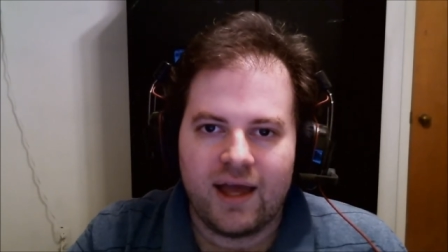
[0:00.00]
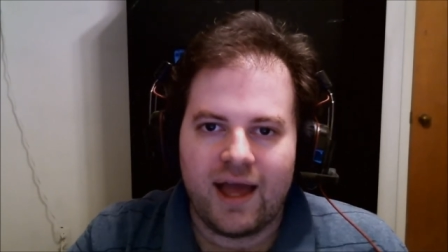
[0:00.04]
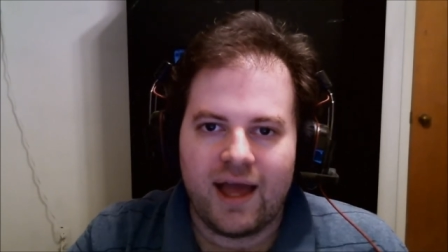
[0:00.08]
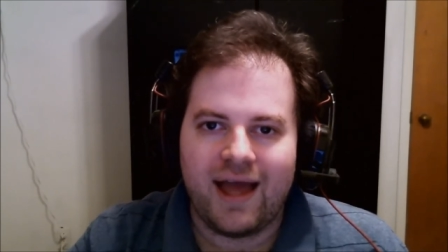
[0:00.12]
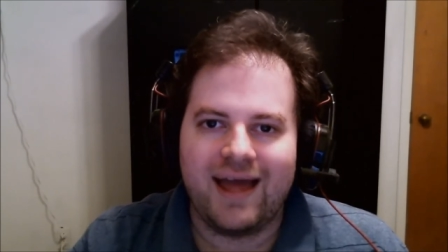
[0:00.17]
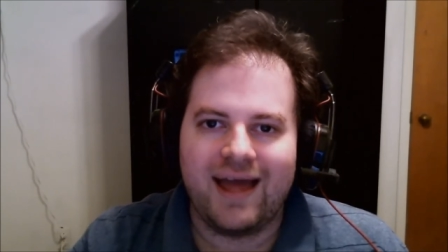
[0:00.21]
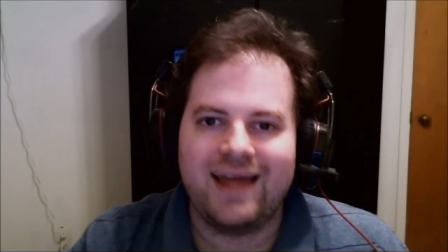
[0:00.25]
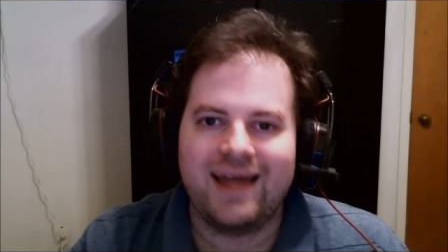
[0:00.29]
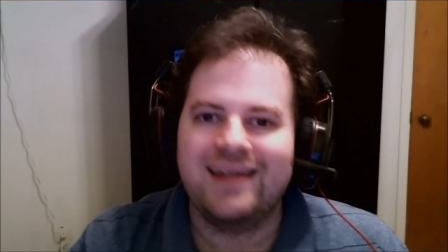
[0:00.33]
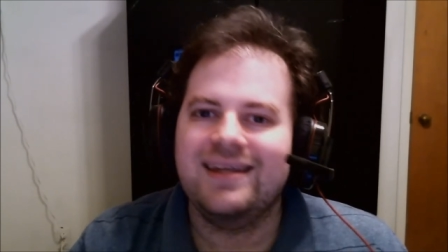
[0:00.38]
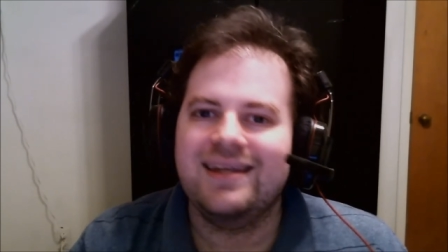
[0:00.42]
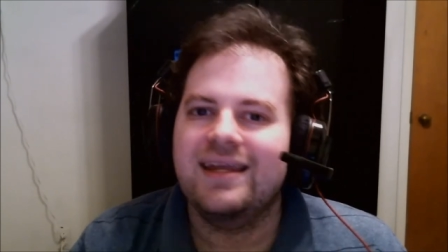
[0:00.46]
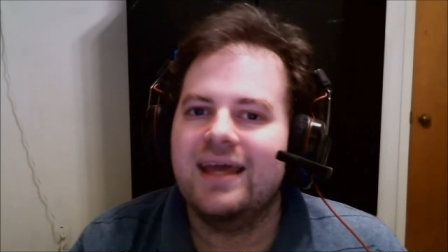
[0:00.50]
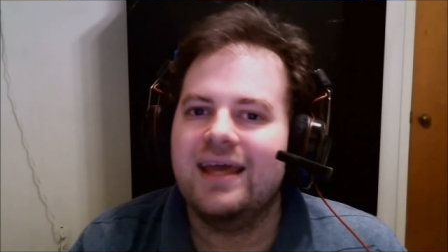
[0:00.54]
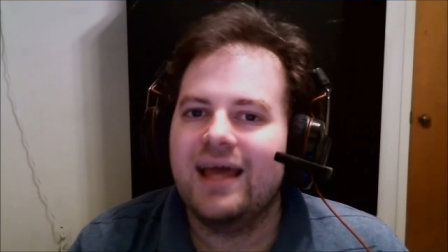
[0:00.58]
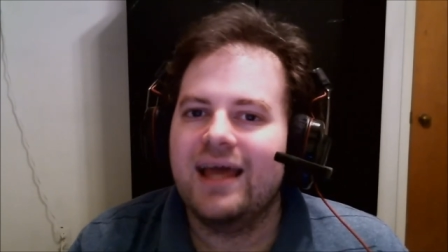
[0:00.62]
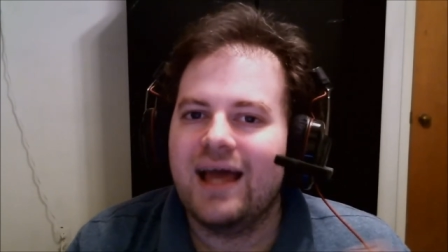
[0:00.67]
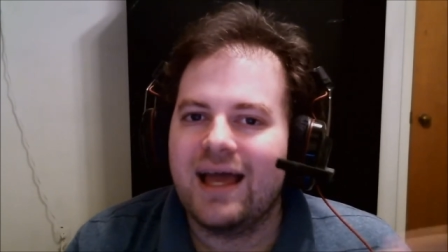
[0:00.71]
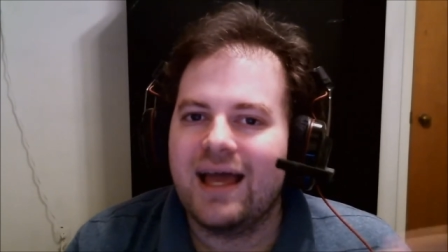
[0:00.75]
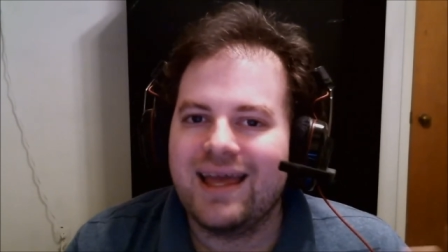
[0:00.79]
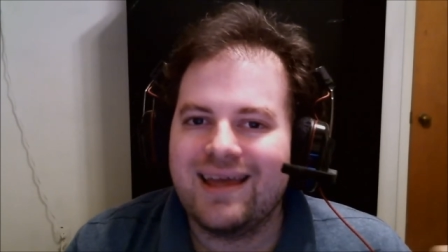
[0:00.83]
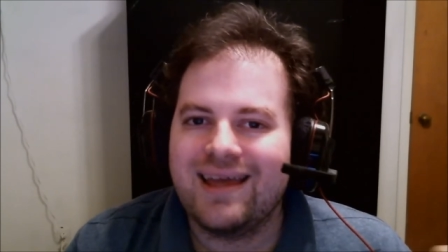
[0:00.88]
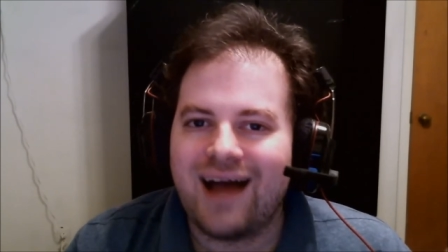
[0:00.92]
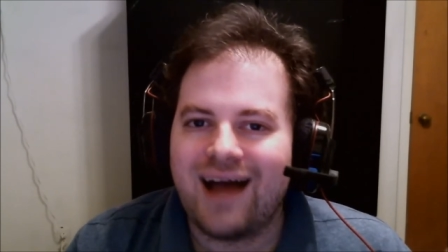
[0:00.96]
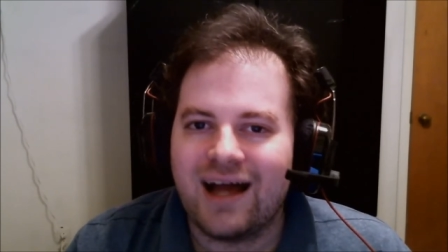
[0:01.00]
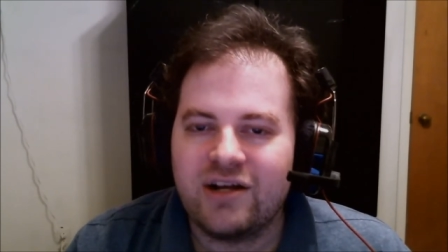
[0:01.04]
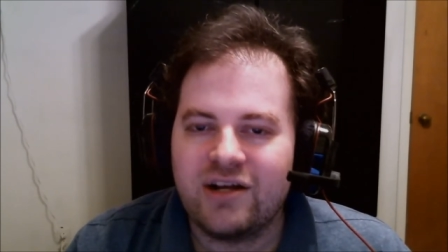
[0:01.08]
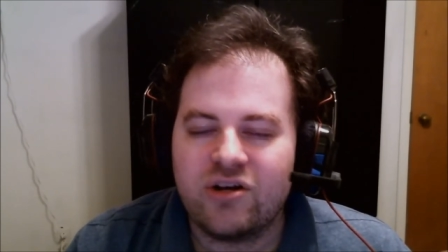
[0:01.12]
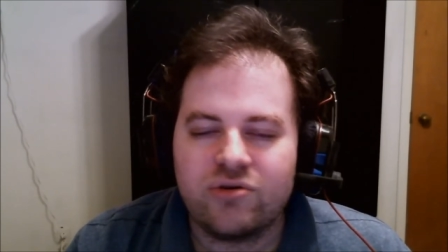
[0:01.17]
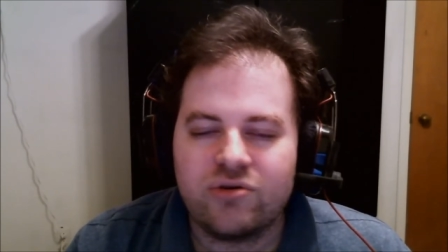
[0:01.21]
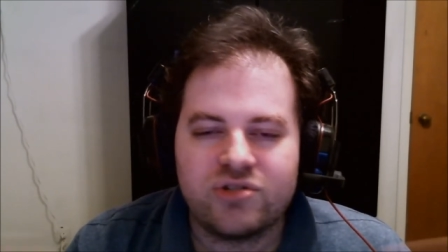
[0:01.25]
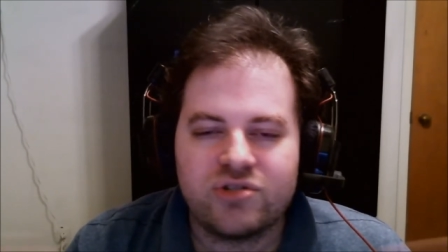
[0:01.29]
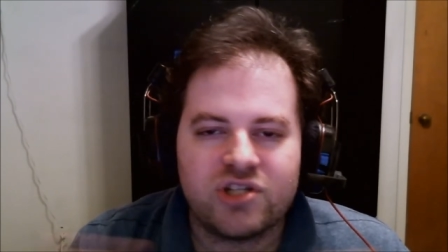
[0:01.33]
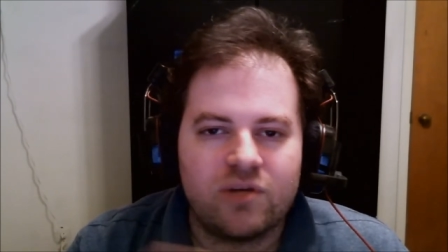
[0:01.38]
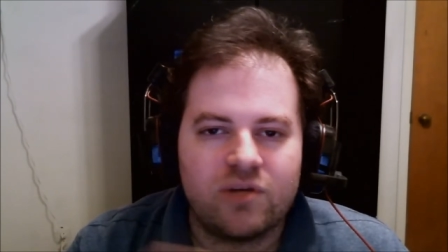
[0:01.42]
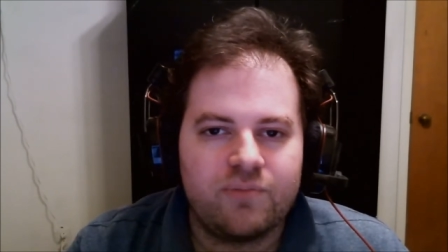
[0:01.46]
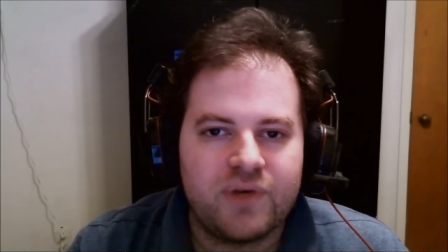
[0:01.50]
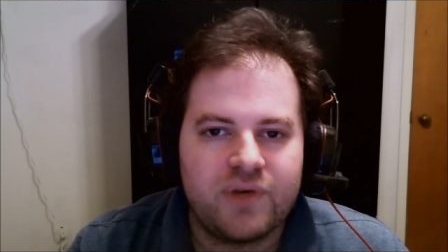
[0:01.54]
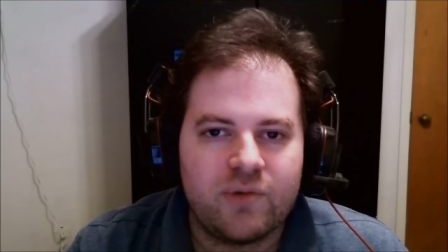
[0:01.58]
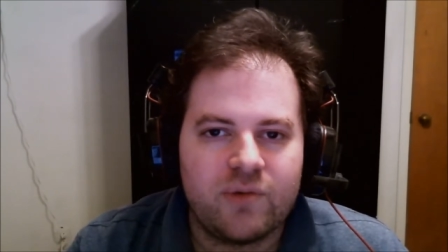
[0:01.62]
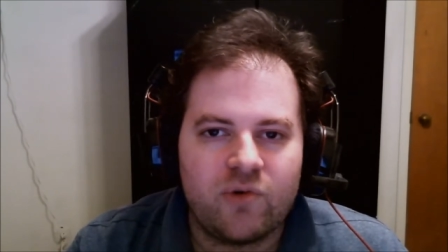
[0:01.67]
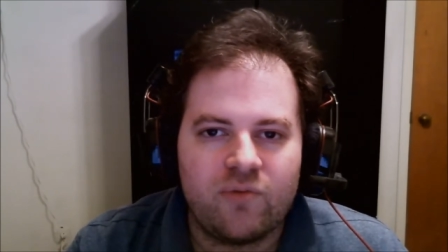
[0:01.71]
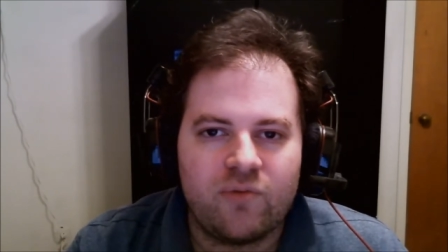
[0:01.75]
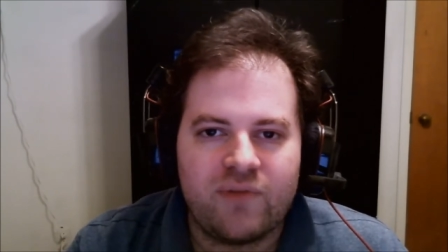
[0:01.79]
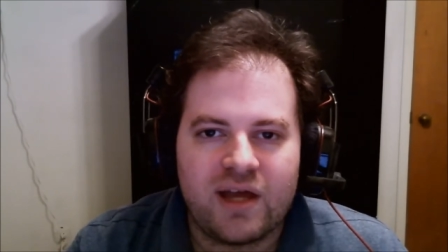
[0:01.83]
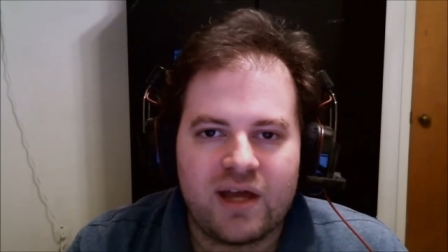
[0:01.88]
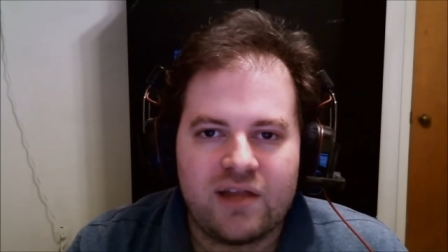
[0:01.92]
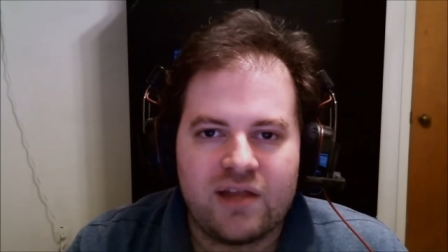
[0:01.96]
And I know some
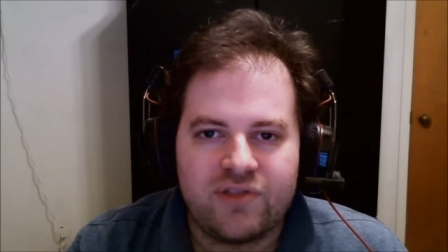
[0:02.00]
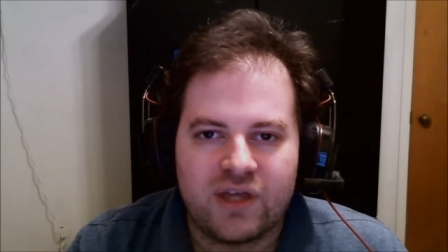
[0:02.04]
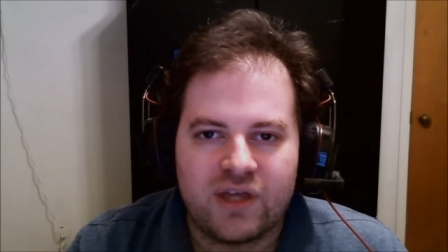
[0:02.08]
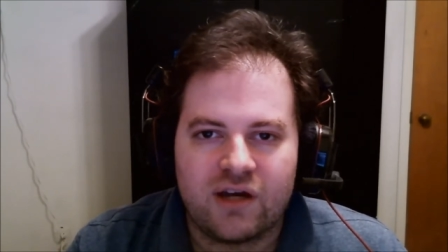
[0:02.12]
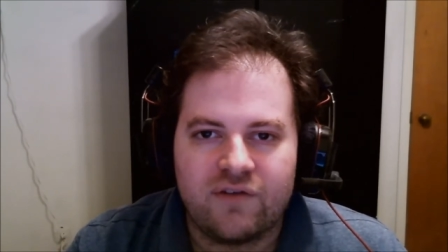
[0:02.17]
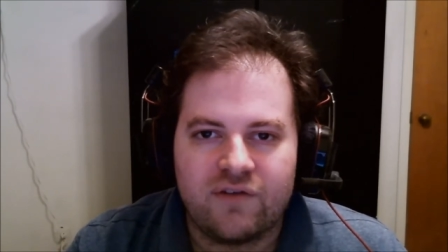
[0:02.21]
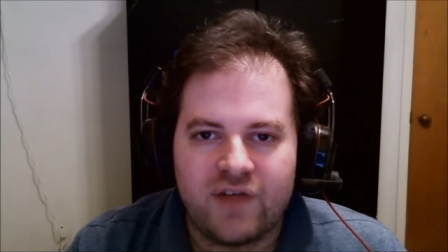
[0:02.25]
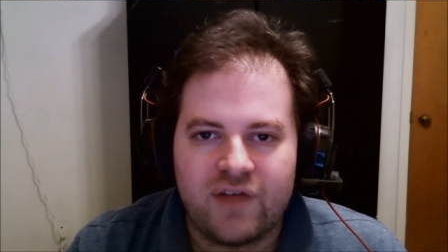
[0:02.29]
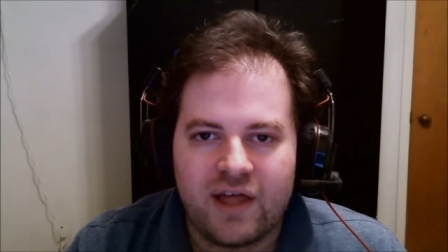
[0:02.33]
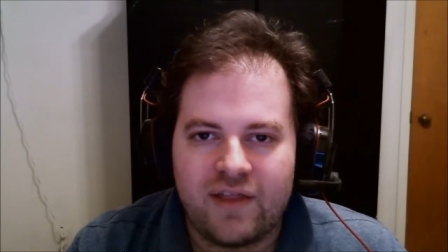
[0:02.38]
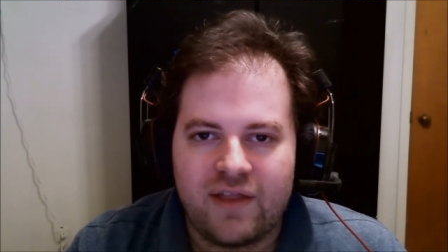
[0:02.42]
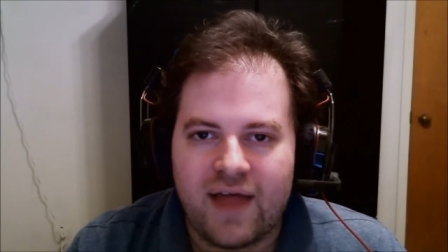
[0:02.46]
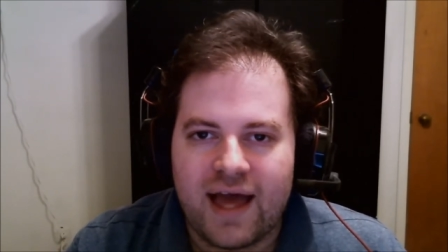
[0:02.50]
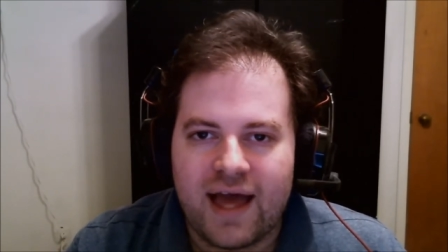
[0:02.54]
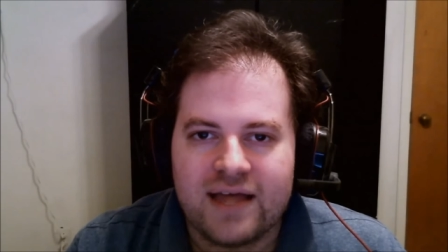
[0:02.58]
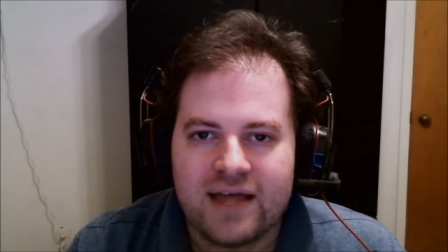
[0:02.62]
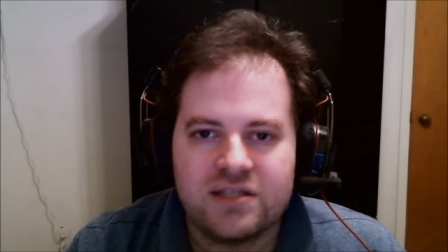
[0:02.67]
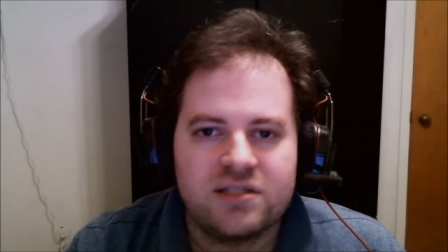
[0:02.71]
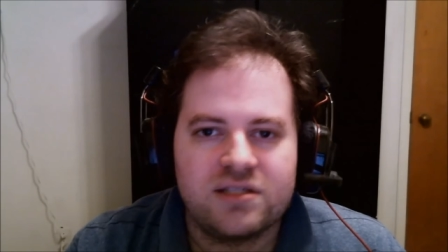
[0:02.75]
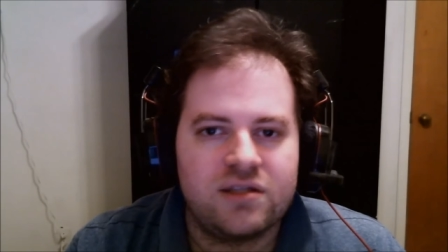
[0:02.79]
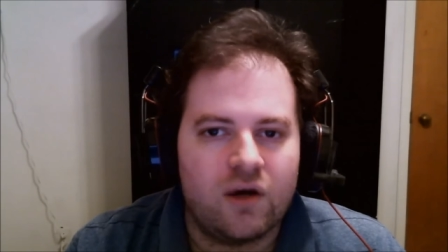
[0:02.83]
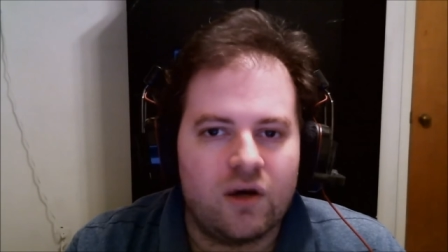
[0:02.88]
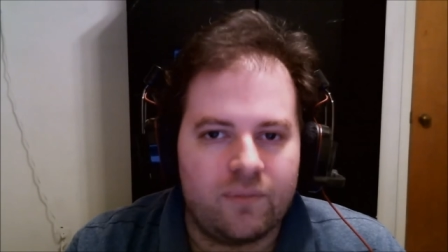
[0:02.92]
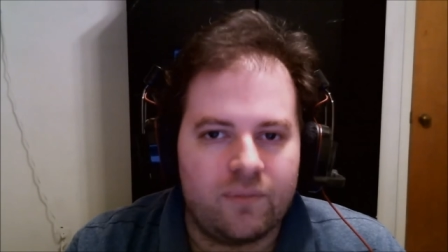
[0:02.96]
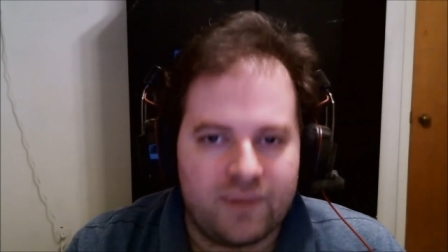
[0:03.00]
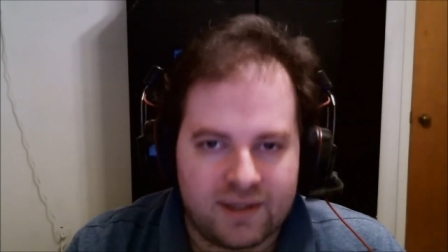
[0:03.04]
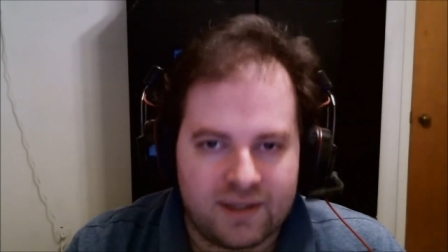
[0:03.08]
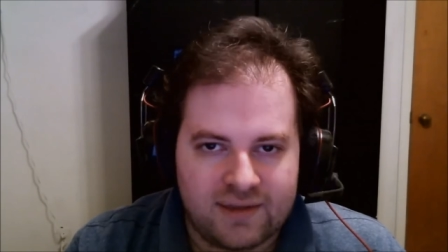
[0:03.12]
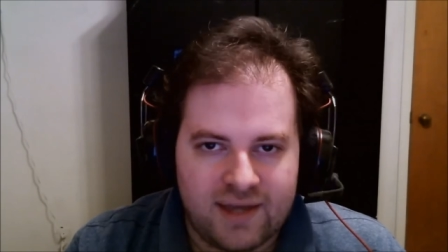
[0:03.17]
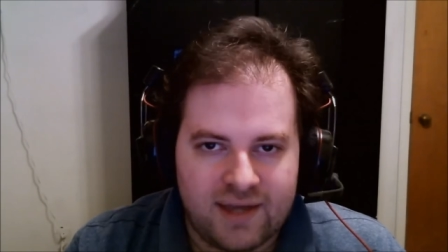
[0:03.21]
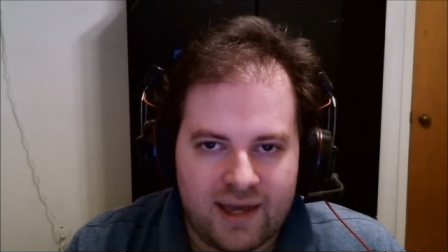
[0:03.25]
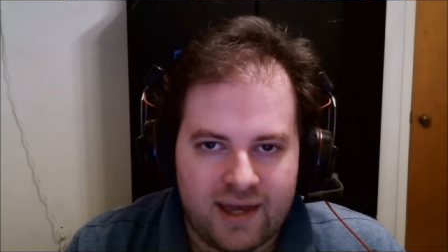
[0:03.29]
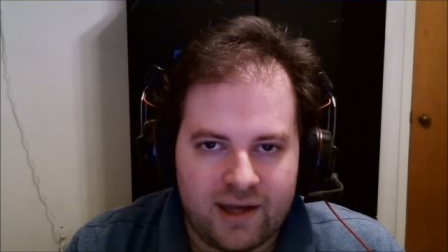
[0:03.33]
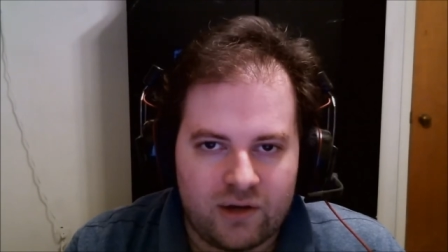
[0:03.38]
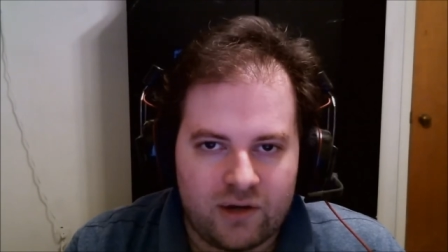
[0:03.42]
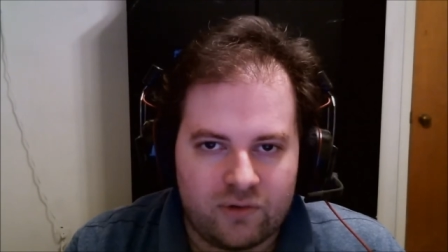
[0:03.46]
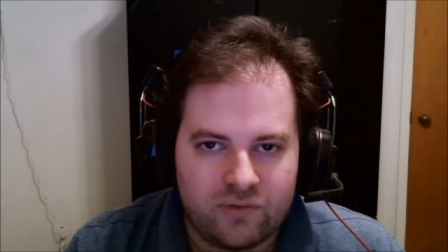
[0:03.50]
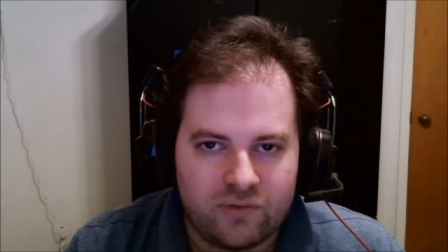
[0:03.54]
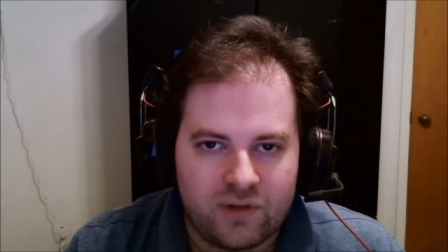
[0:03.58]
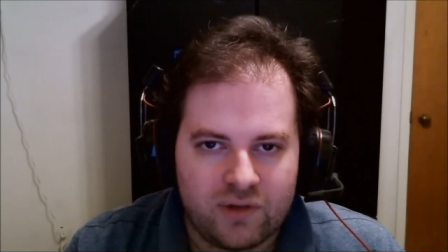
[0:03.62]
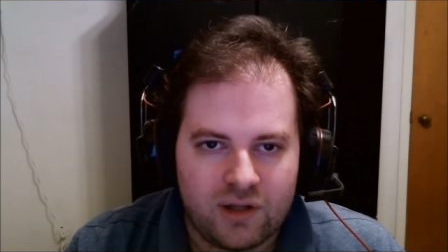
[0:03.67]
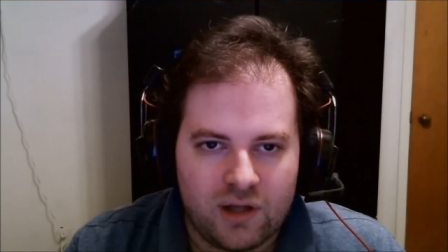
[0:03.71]
people may think of that as dumbing down,